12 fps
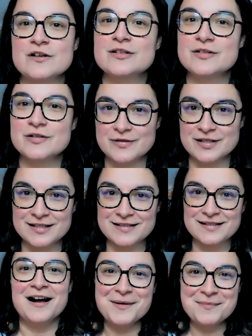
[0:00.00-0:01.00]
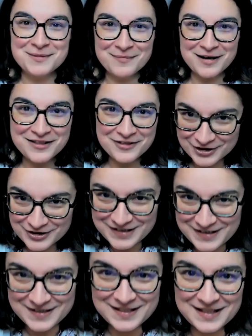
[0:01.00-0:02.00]
a student. I'm in my
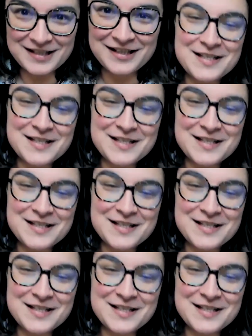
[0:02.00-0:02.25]
30s.